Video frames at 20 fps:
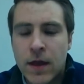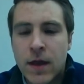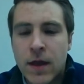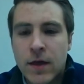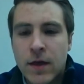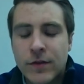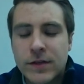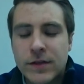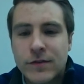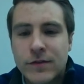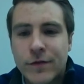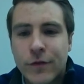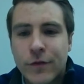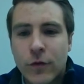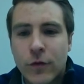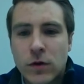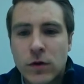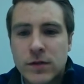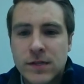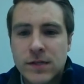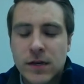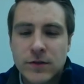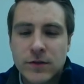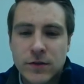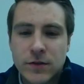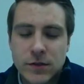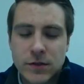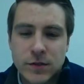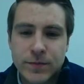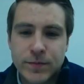These 4
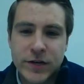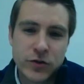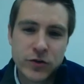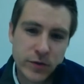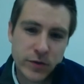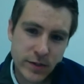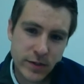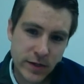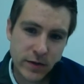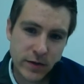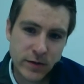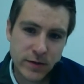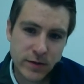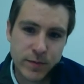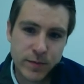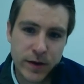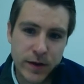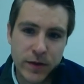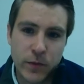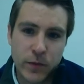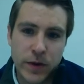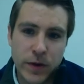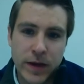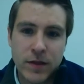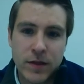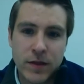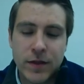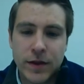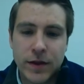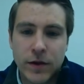cells are special cells, by the
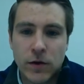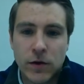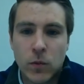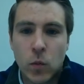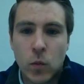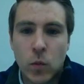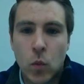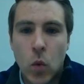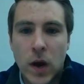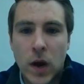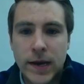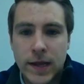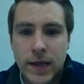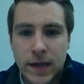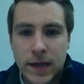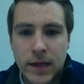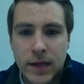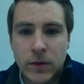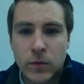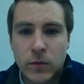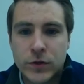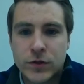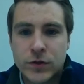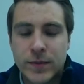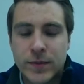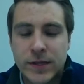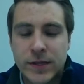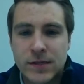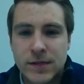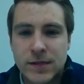way. They are 1N, which
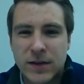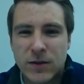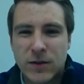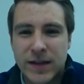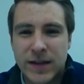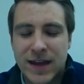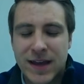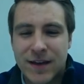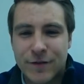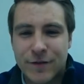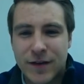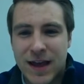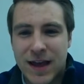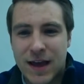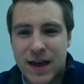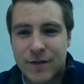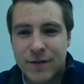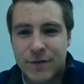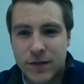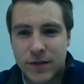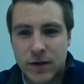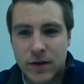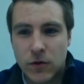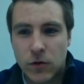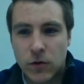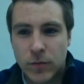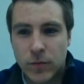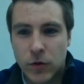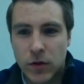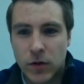means they only have half the
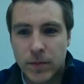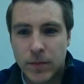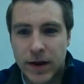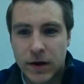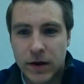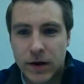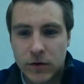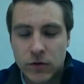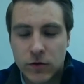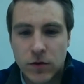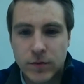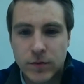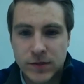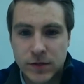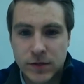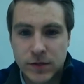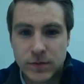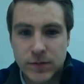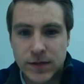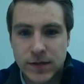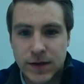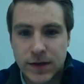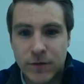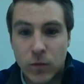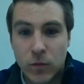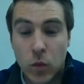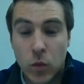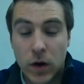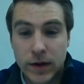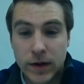normal amount of chromosomes. They
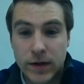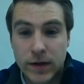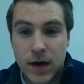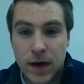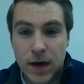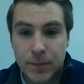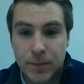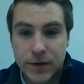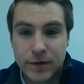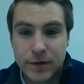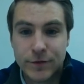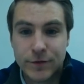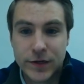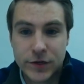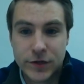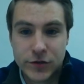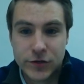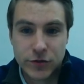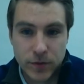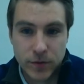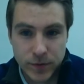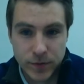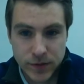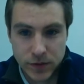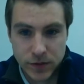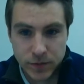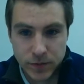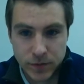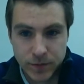have one copy of each chromosome.